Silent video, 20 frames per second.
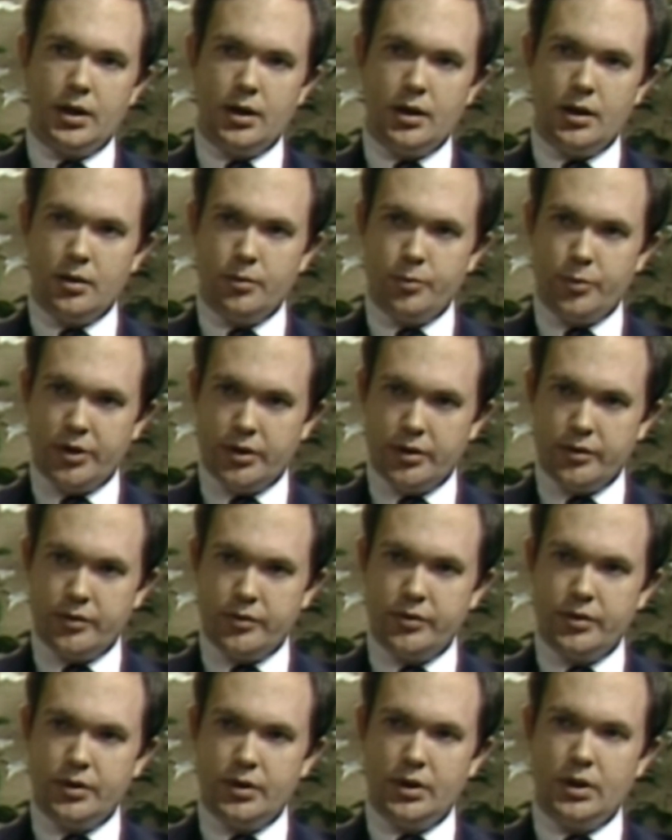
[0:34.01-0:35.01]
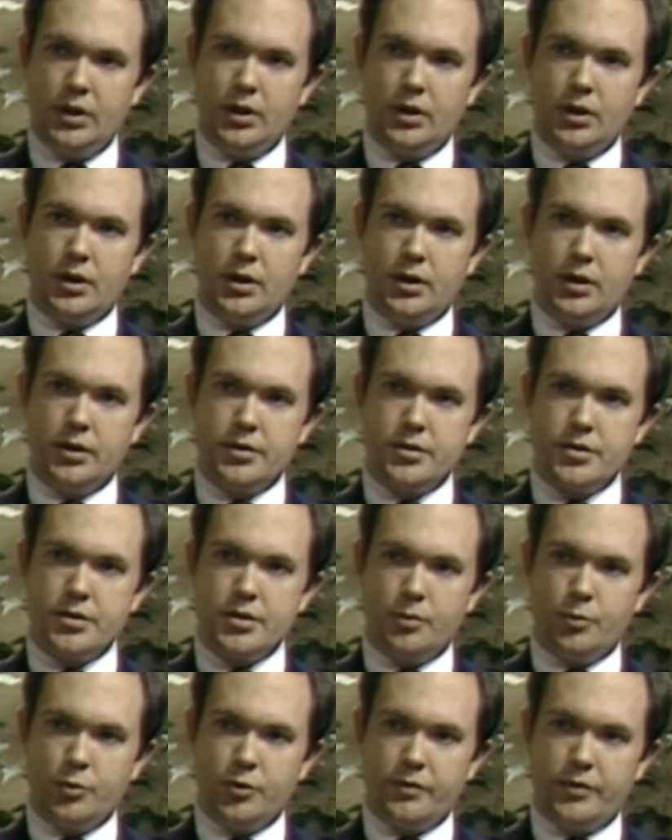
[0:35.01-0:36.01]
comment on
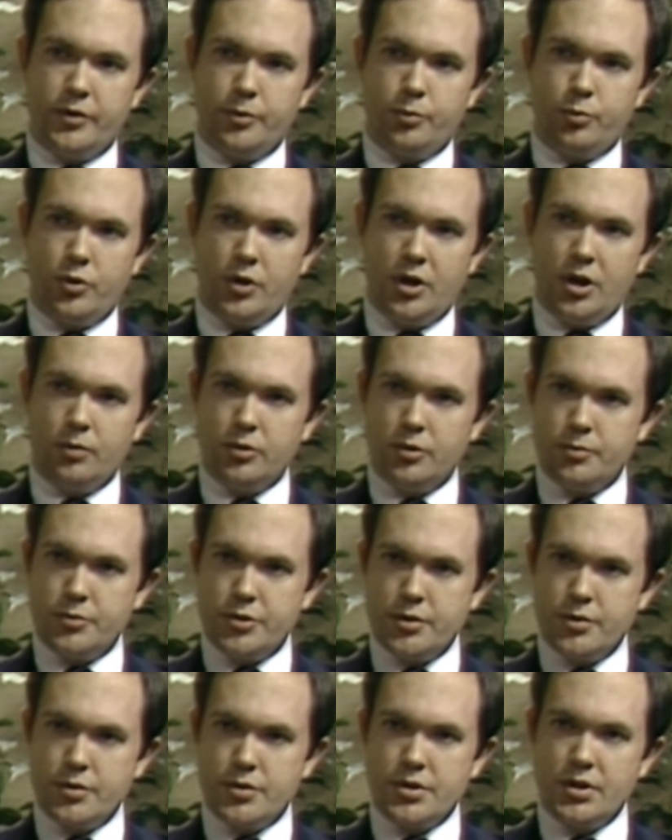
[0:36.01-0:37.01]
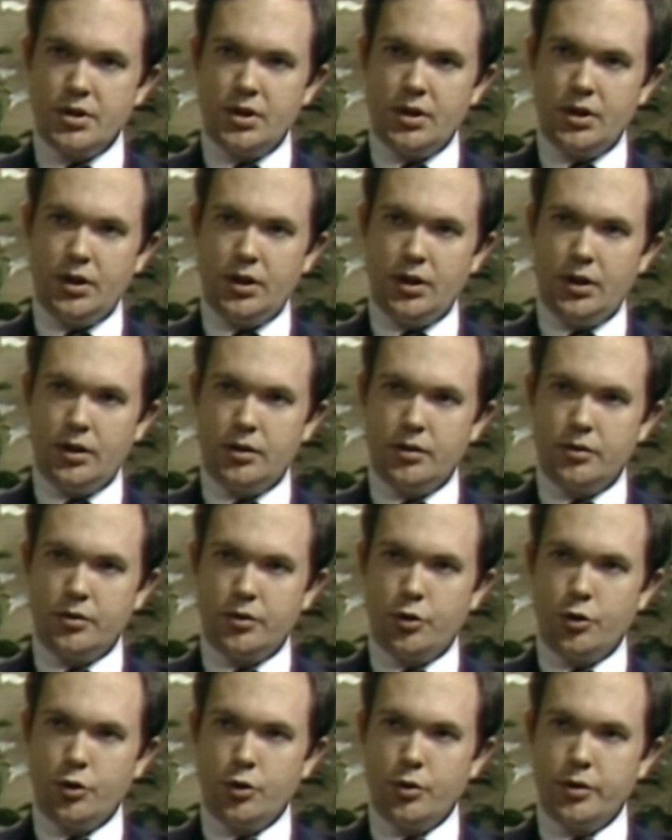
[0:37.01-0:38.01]
some of the problems you see in
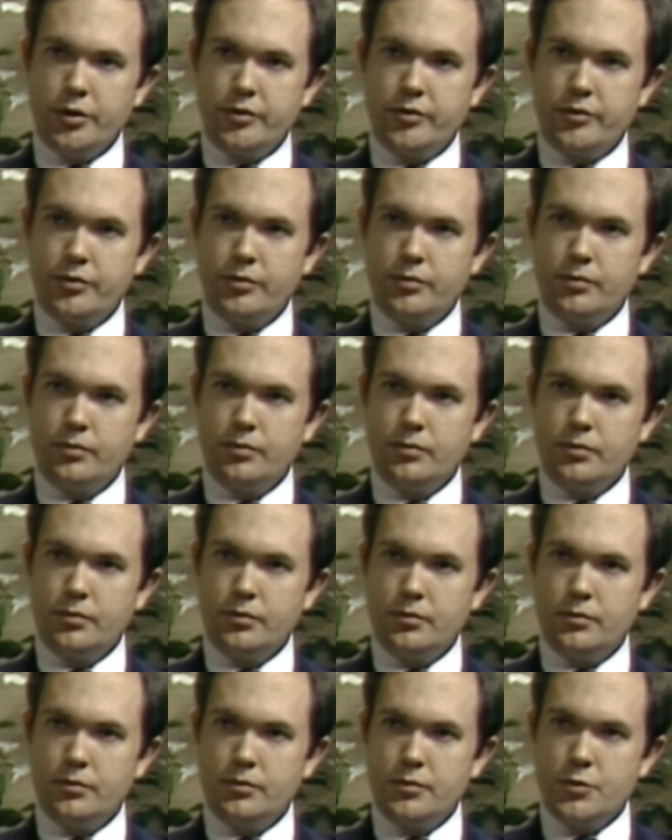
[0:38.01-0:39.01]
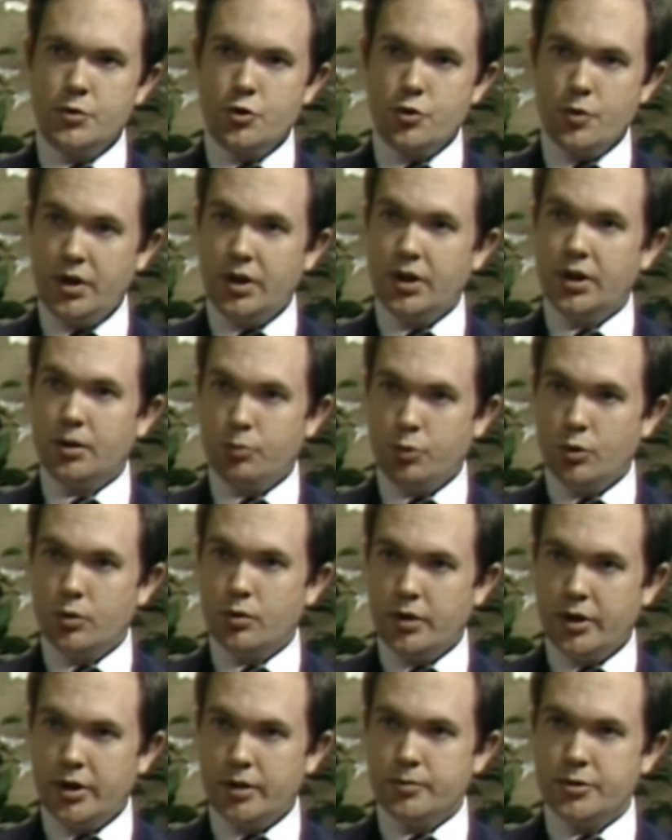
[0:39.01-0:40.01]
current training
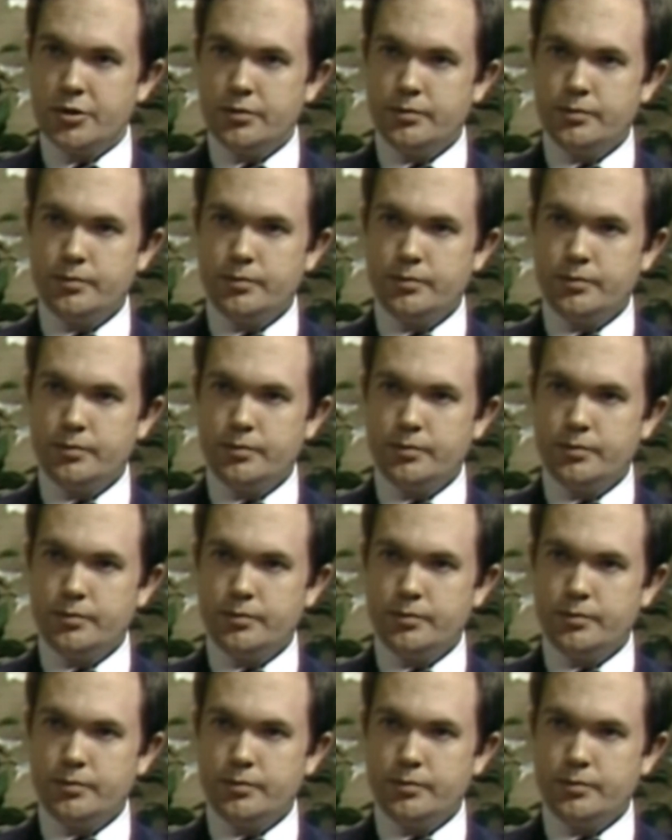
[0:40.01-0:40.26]
programs.